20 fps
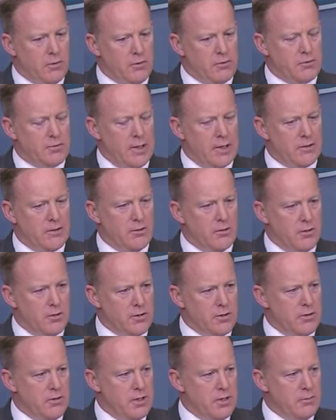I think with respect to
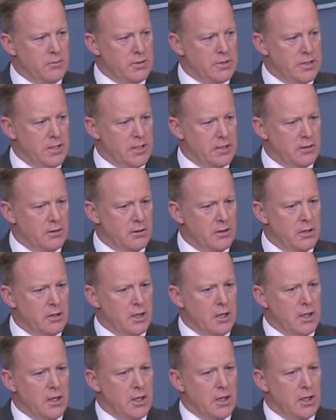North Korea in
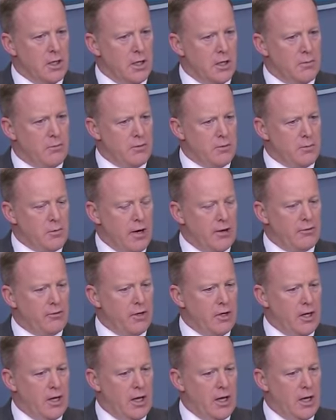particular, uh, the
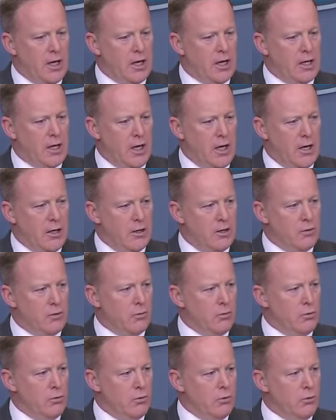president had a
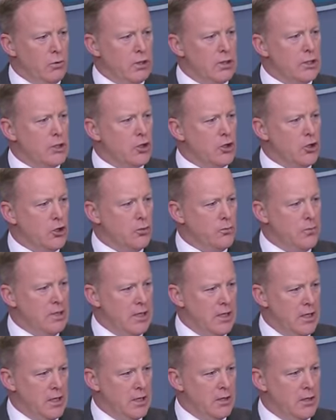really good
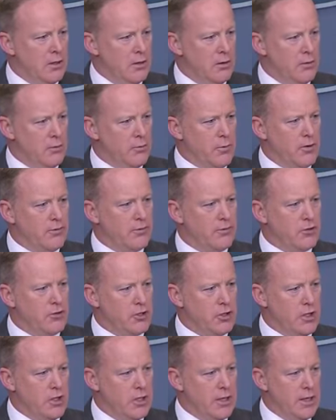meeting with
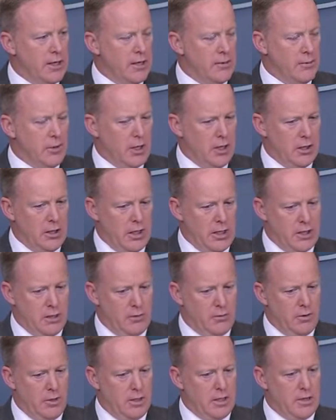President Xi down at
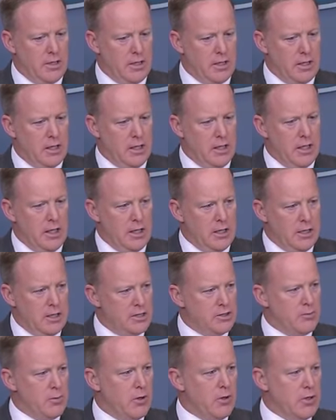Mar-a-Lago, where I think
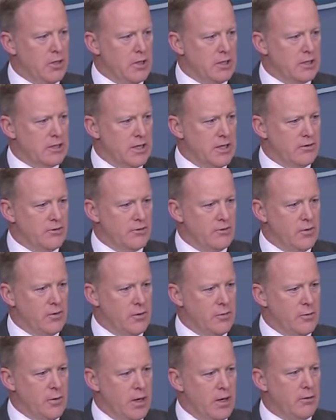he's spoken
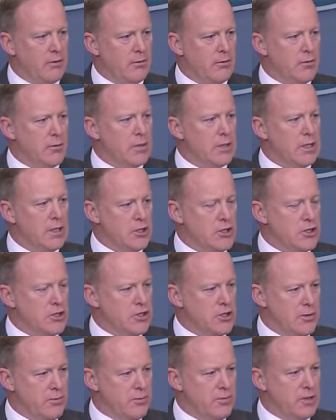extensively about the
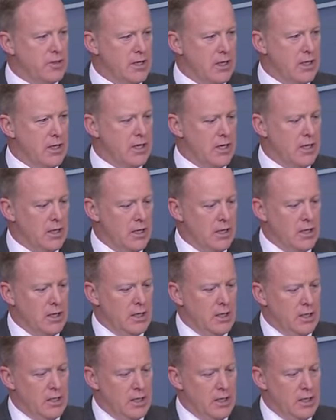relationship that they